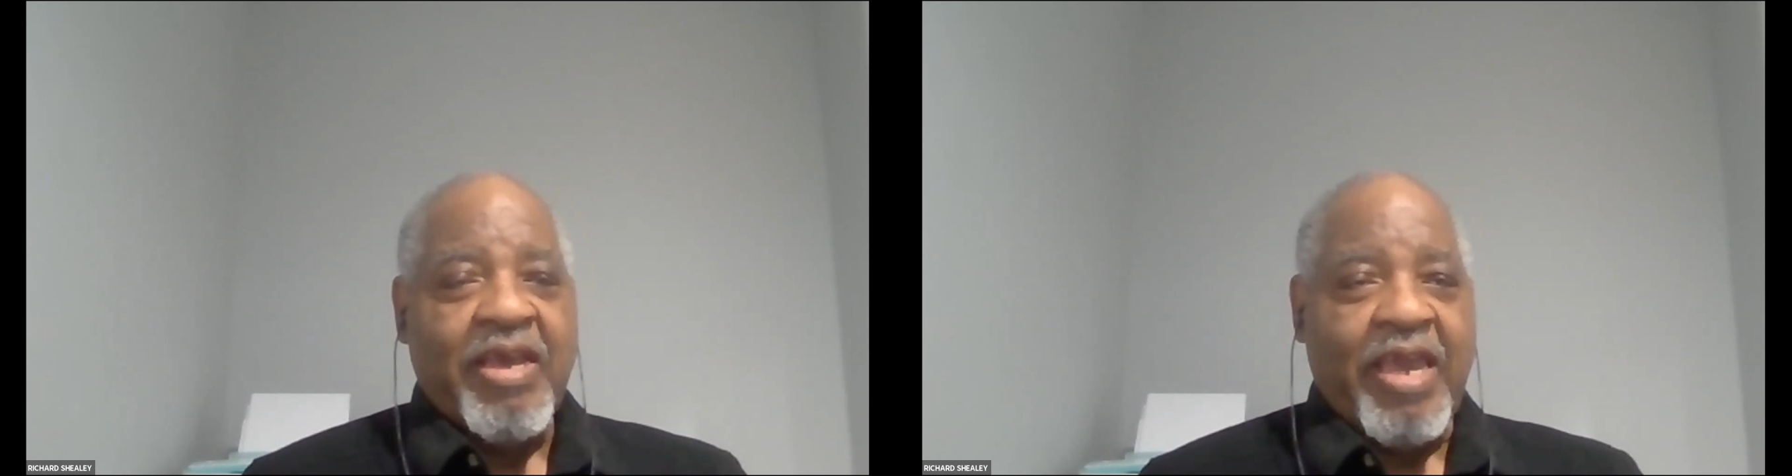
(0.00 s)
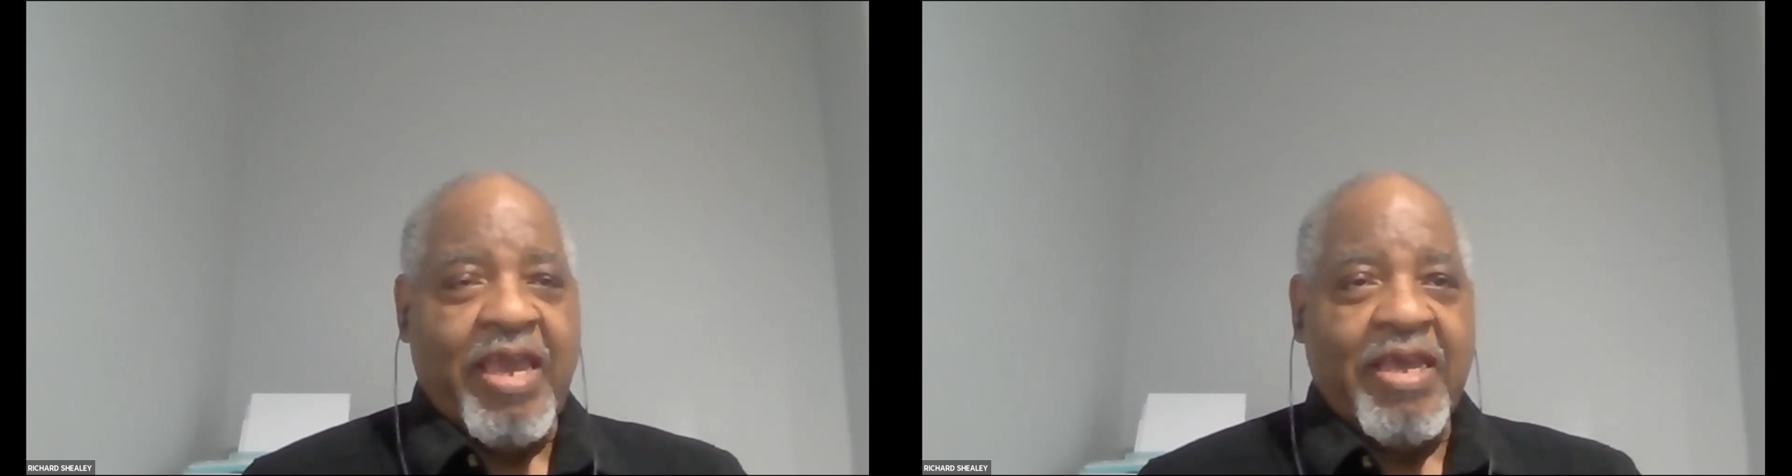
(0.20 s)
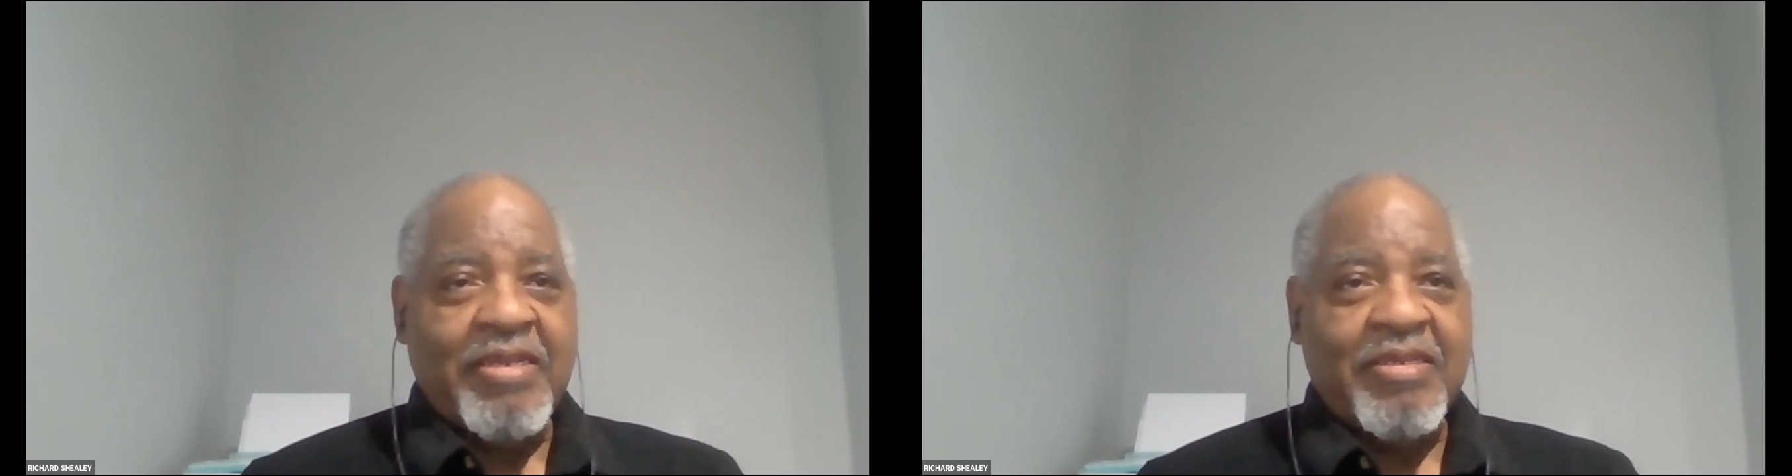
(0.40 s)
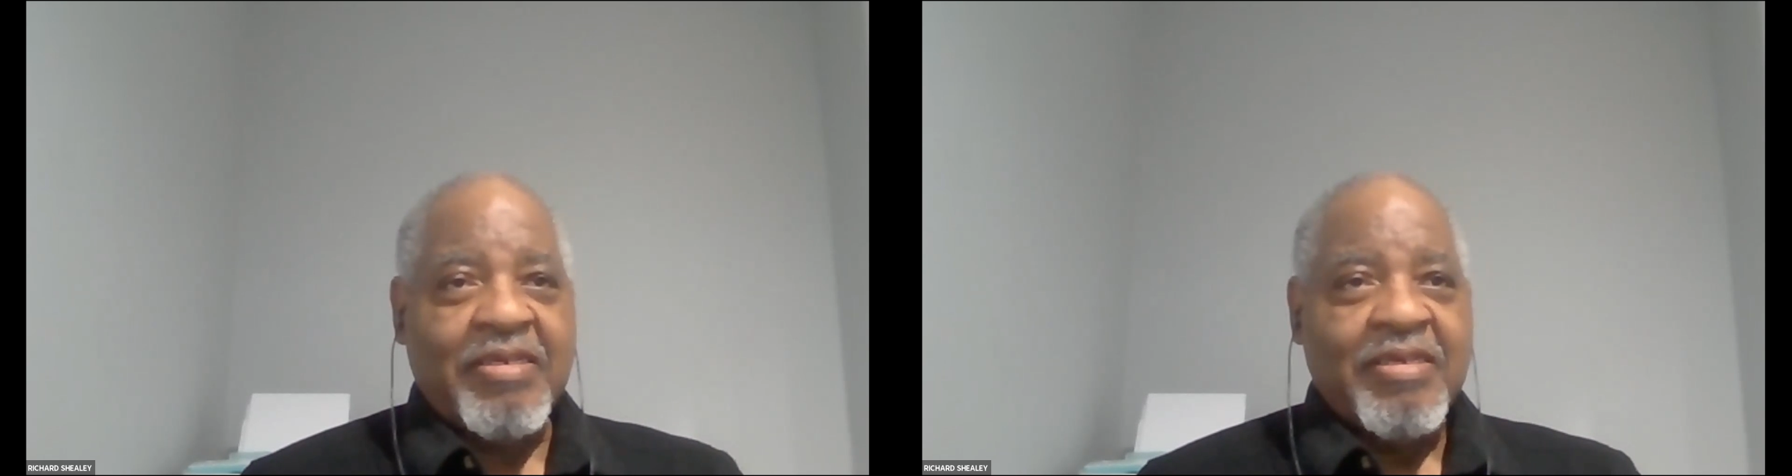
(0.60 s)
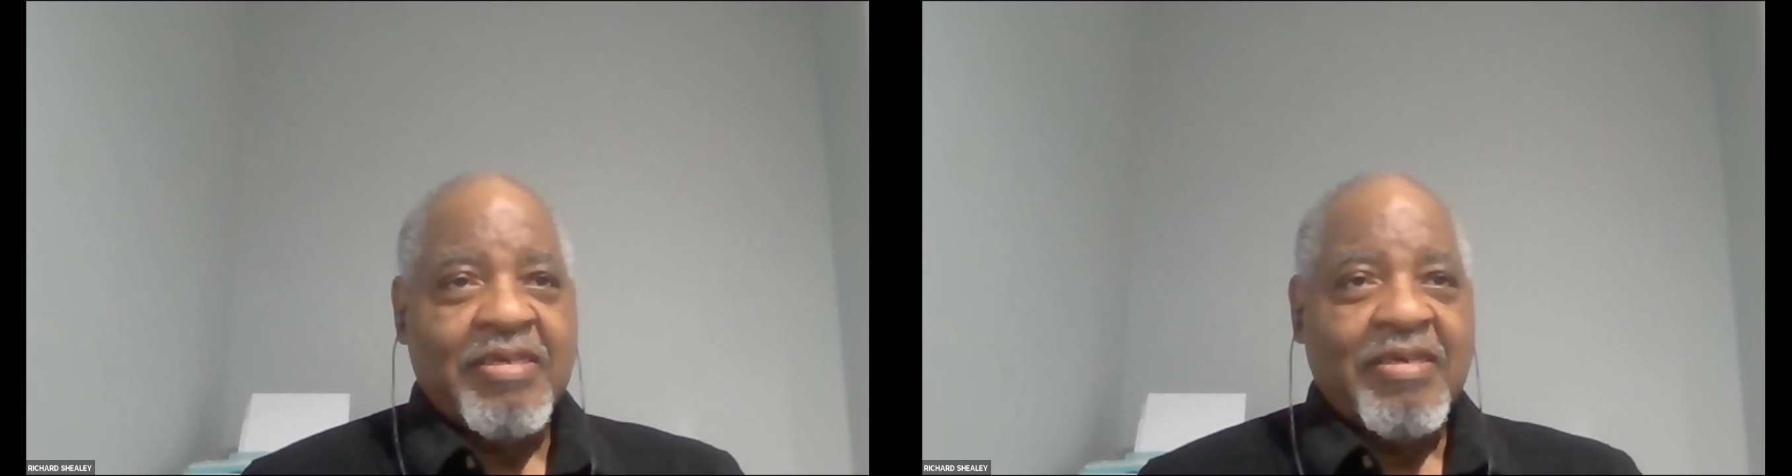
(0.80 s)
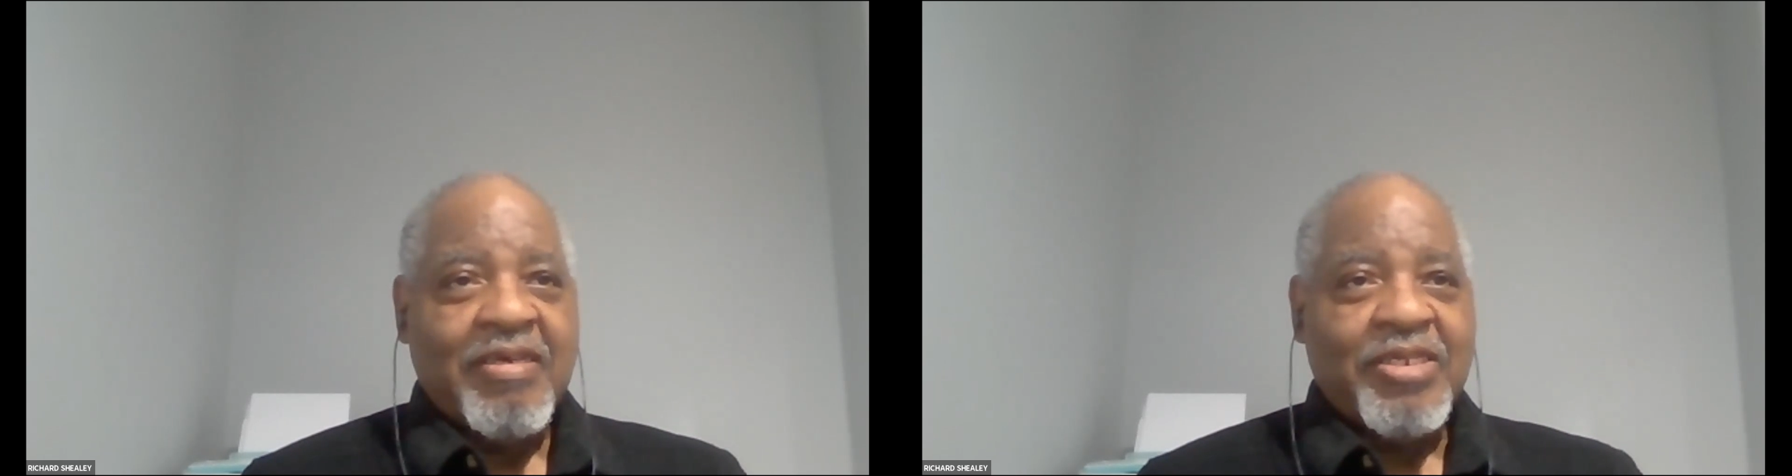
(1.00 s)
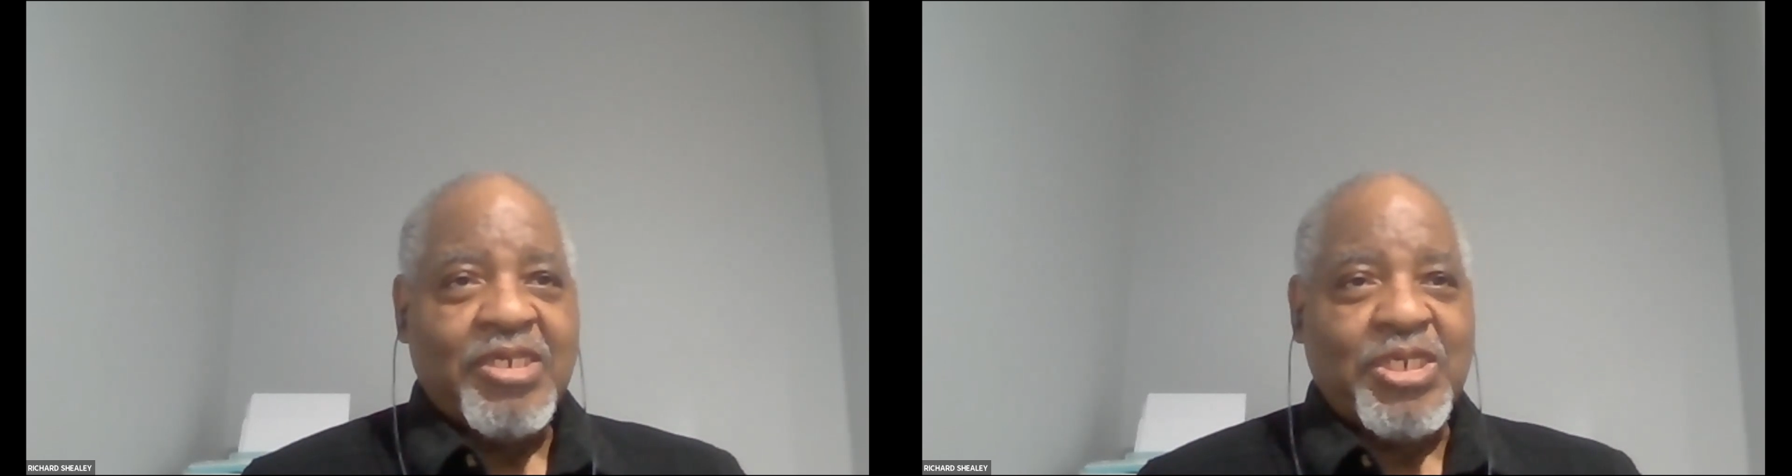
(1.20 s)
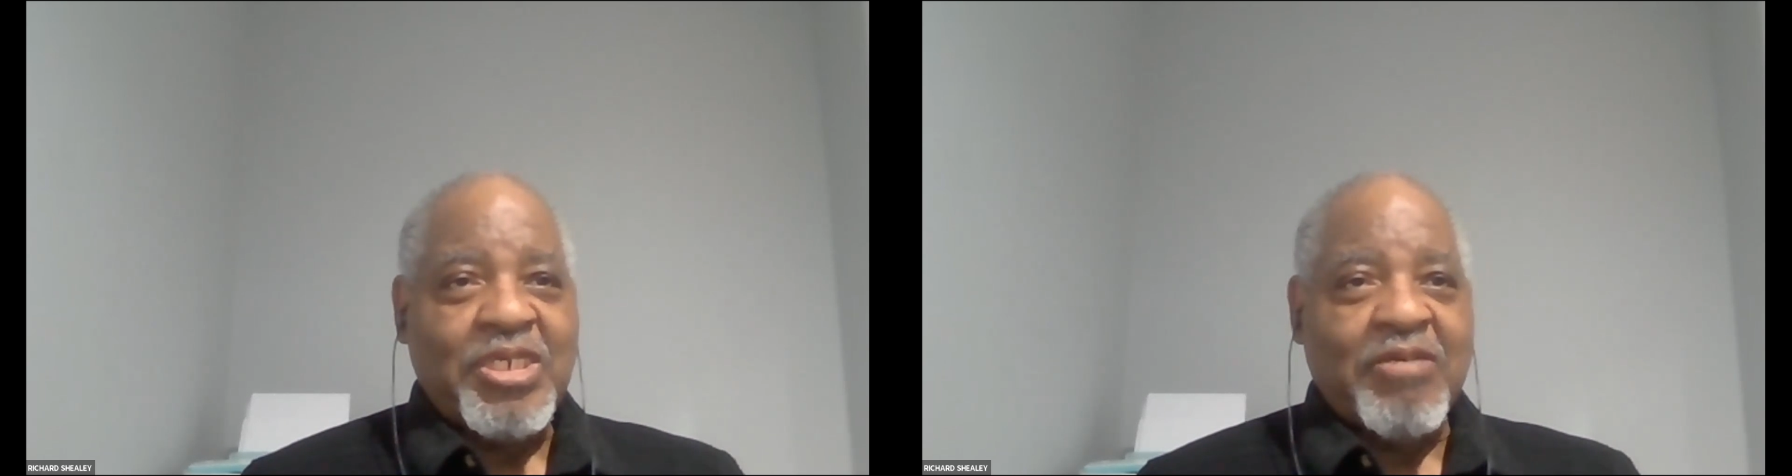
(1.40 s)
And
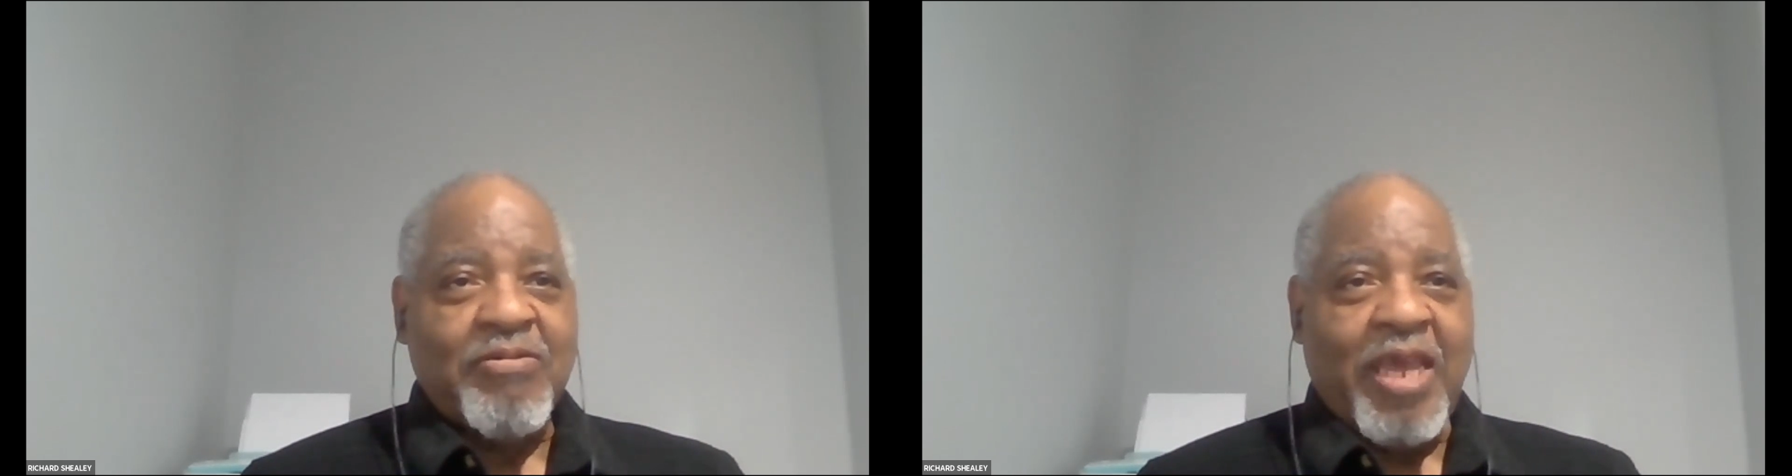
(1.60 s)
she,